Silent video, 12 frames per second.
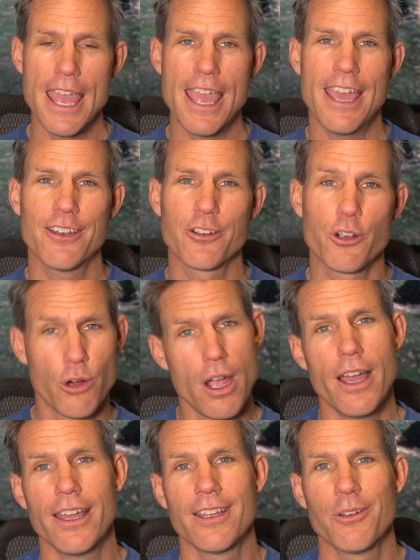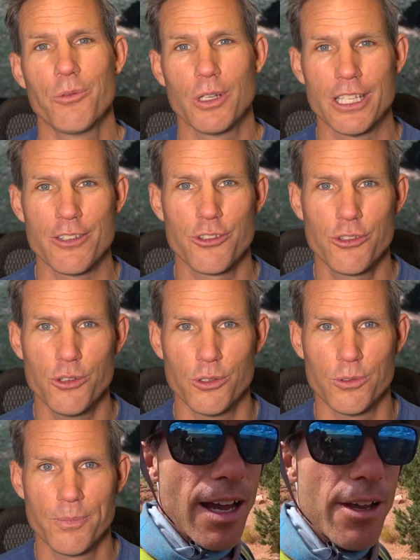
and crying will ensue.